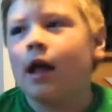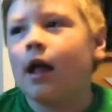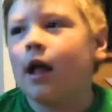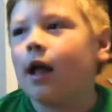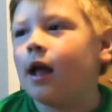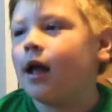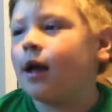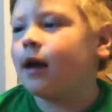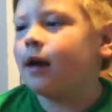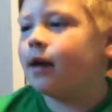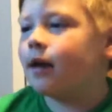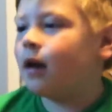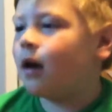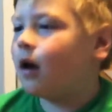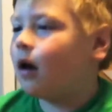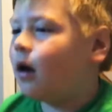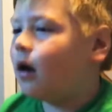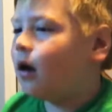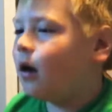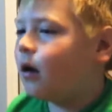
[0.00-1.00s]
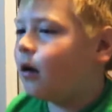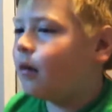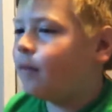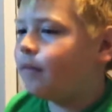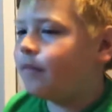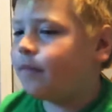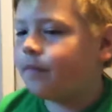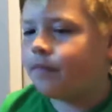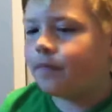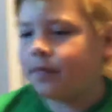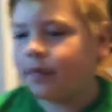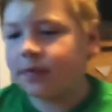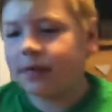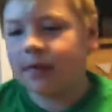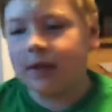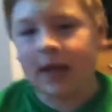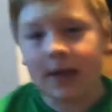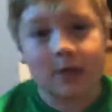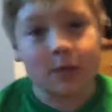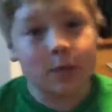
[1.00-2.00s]
and um,
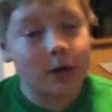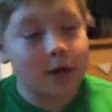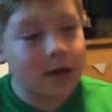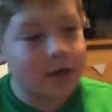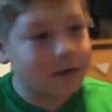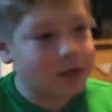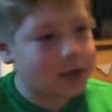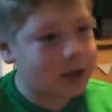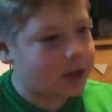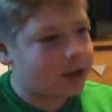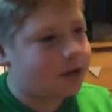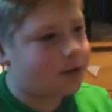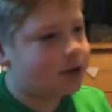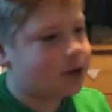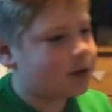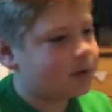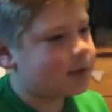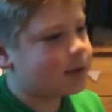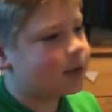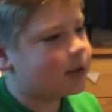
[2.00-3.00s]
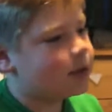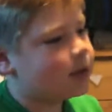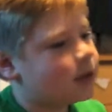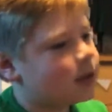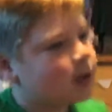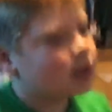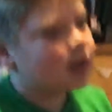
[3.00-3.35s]
that's one of the YouTubers.